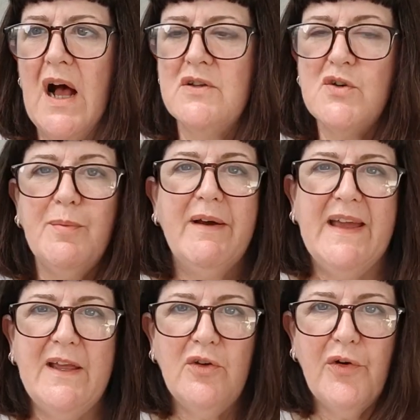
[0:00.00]
I'll talk about
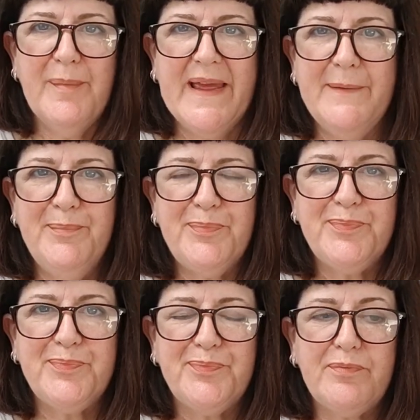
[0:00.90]
incoming,
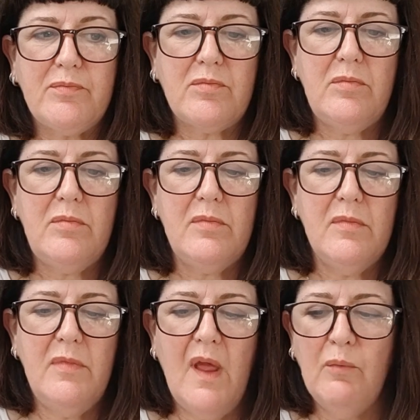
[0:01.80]

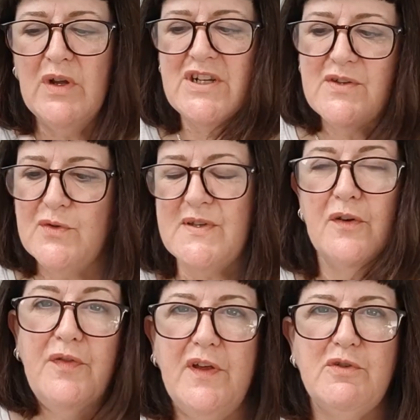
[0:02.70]
which is also
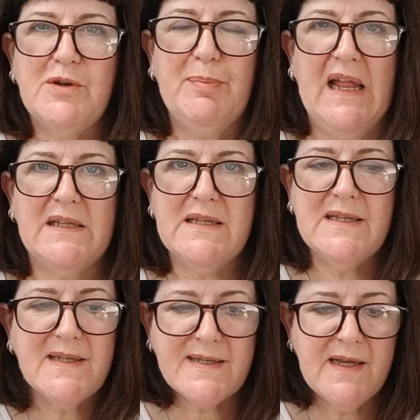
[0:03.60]
future
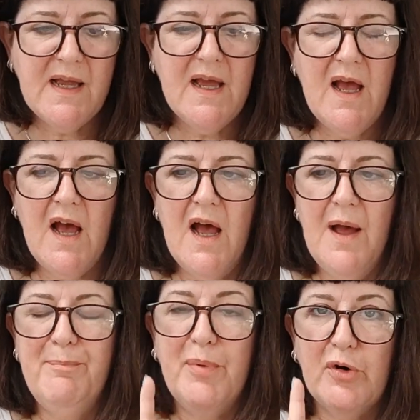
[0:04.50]
plans.
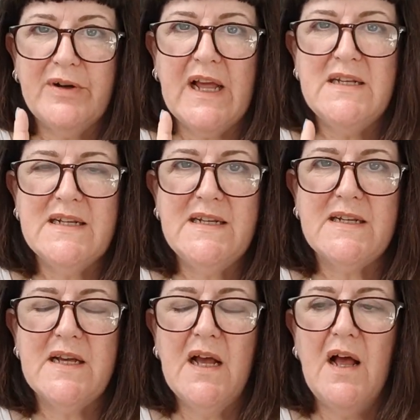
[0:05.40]
But
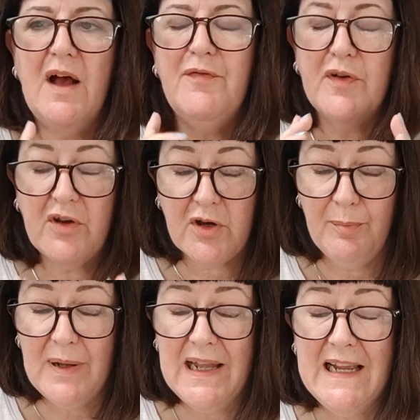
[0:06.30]
I
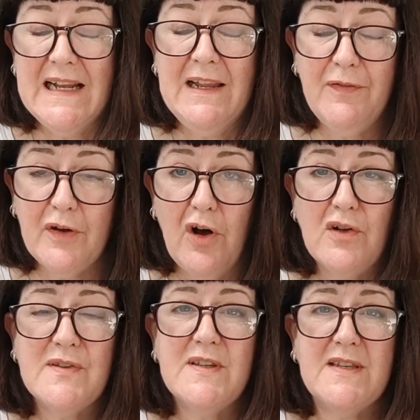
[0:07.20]
completely
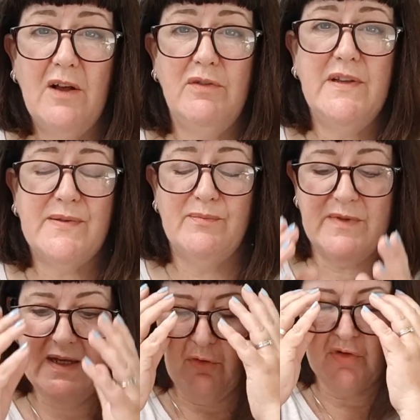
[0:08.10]
forgot to tell you
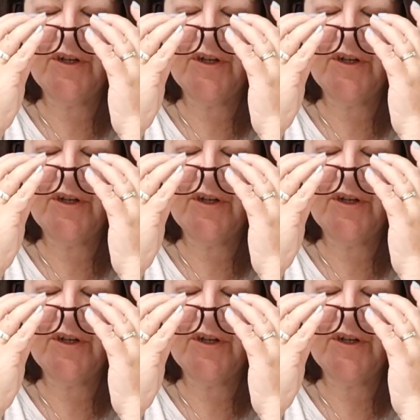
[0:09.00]
something